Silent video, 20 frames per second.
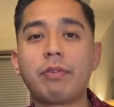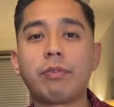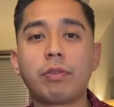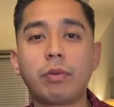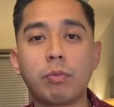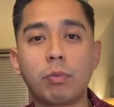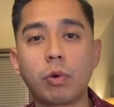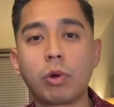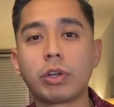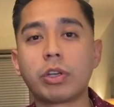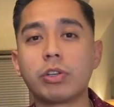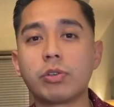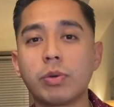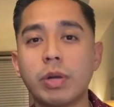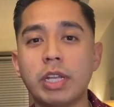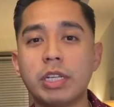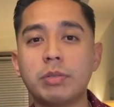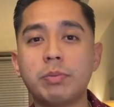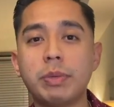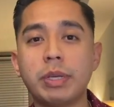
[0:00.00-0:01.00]
for mortgage
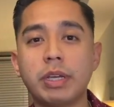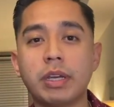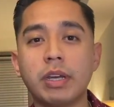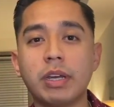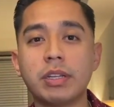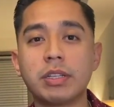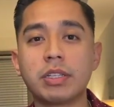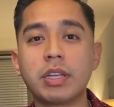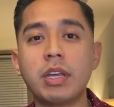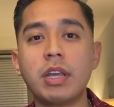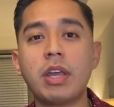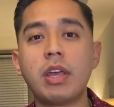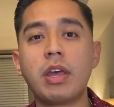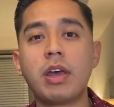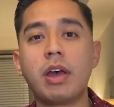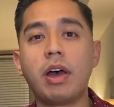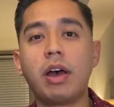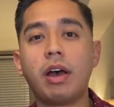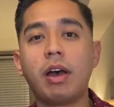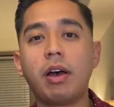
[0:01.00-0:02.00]
rates because
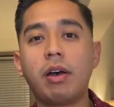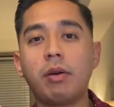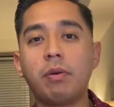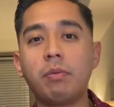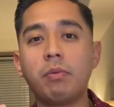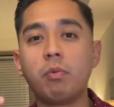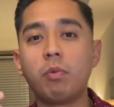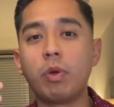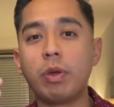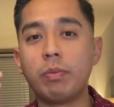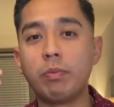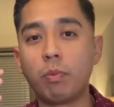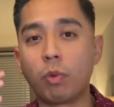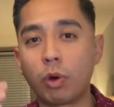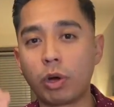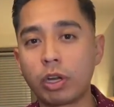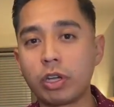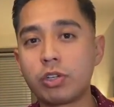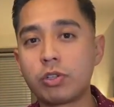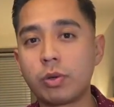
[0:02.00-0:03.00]
when
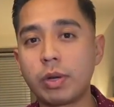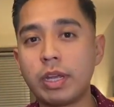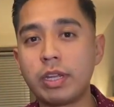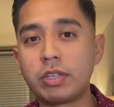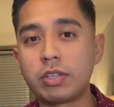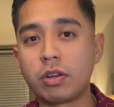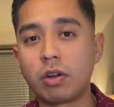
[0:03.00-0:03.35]
mortgage rates